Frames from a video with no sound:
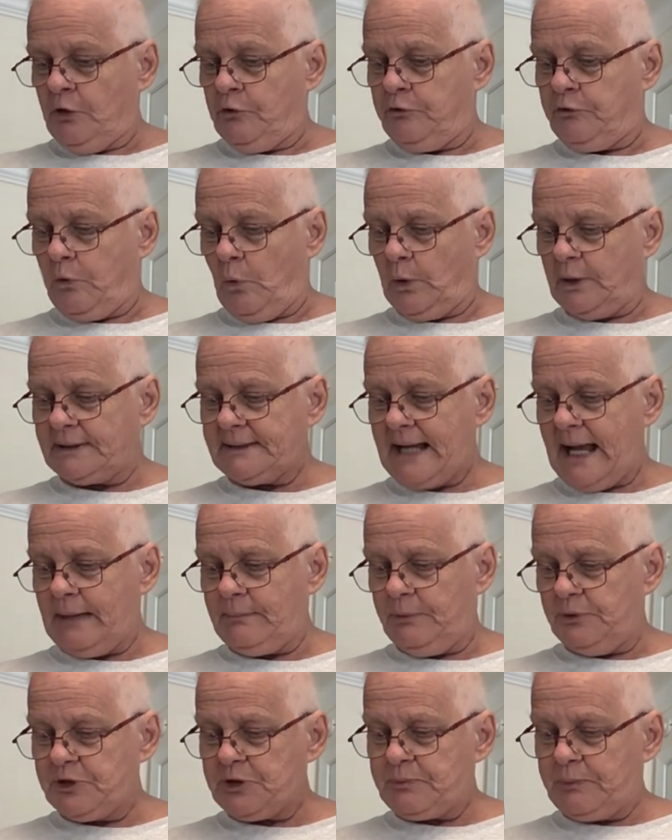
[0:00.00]
4
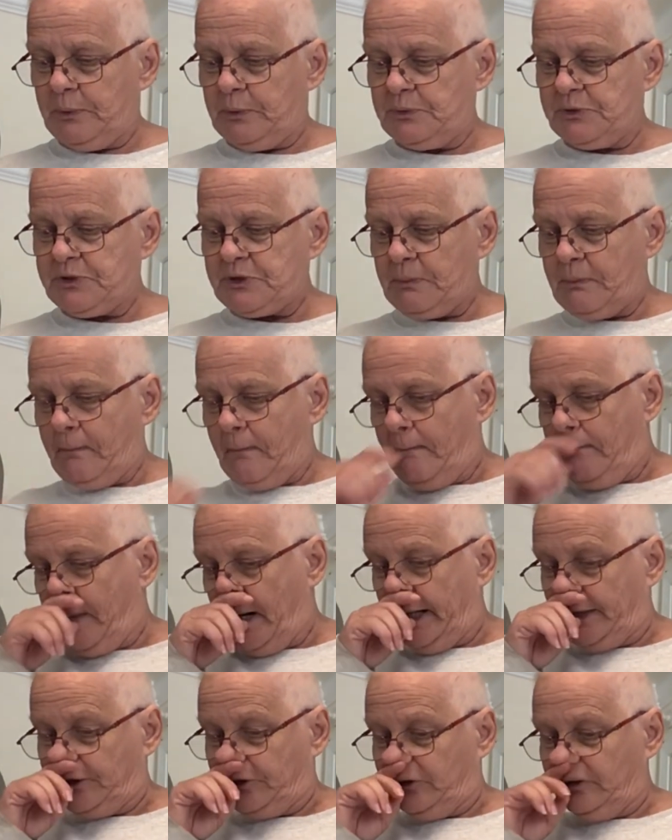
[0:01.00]
tablespoons of
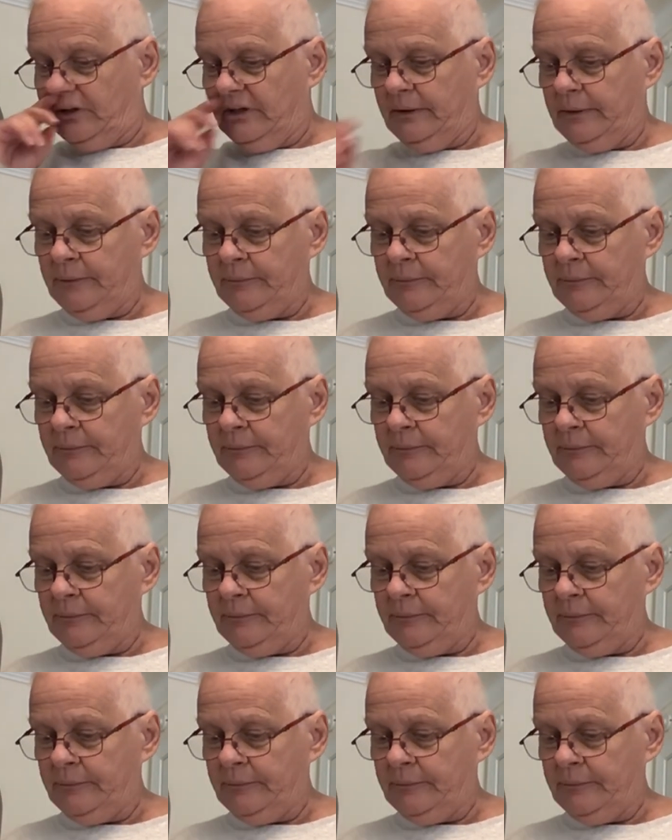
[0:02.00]
butter,